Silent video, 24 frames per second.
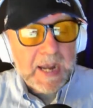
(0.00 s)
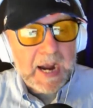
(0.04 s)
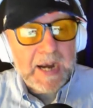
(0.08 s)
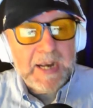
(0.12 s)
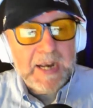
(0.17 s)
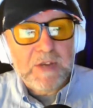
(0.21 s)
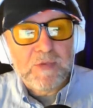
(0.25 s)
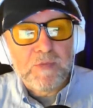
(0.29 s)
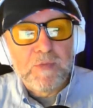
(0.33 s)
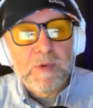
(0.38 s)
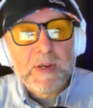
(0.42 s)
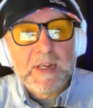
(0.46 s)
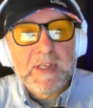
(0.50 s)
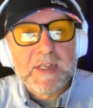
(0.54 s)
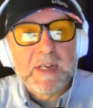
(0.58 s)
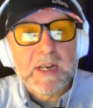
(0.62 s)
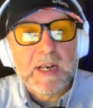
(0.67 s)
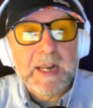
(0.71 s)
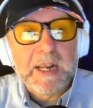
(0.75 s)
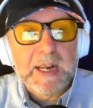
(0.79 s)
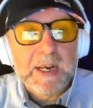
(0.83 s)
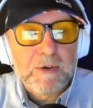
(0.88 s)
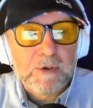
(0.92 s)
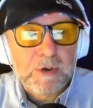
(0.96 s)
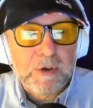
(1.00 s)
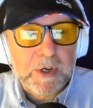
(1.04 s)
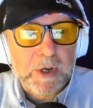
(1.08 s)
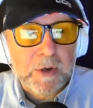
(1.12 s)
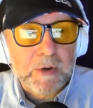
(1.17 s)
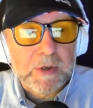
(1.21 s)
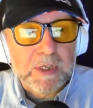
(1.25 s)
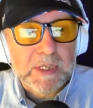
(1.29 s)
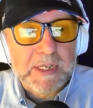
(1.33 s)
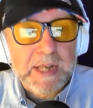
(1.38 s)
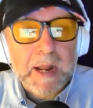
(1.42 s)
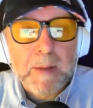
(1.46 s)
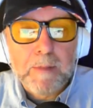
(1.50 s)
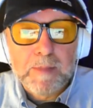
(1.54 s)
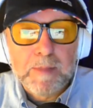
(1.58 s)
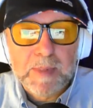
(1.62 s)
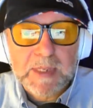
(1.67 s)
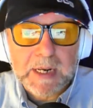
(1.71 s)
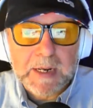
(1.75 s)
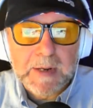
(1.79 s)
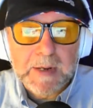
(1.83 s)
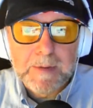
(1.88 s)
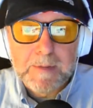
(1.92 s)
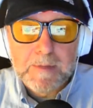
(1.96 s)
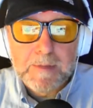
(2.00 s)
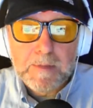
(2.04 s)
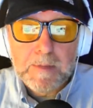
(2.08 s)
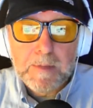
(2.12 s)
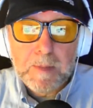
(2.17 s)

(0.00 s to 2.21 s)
and its recently introduced dumpster.